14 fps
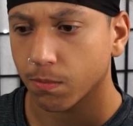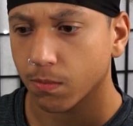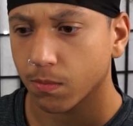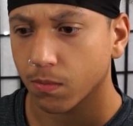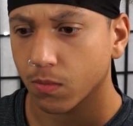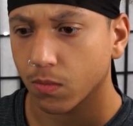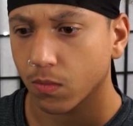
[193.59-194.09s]
will be
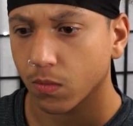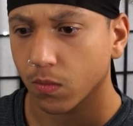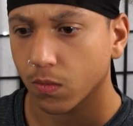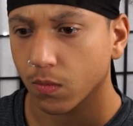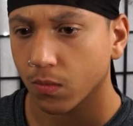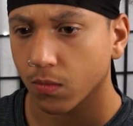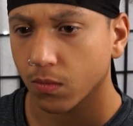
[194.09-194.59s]
at the
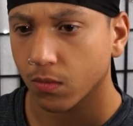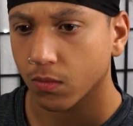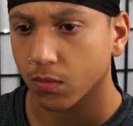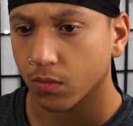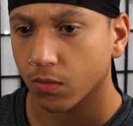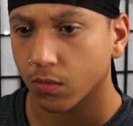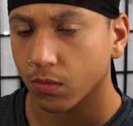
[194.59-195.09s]
center of the
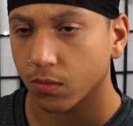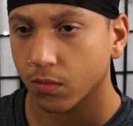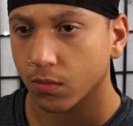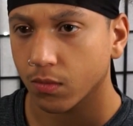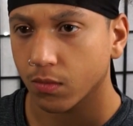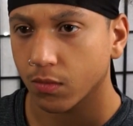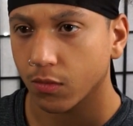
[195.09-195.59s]
plan to
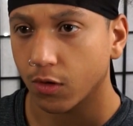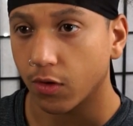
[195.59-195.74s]
conquer Paradise.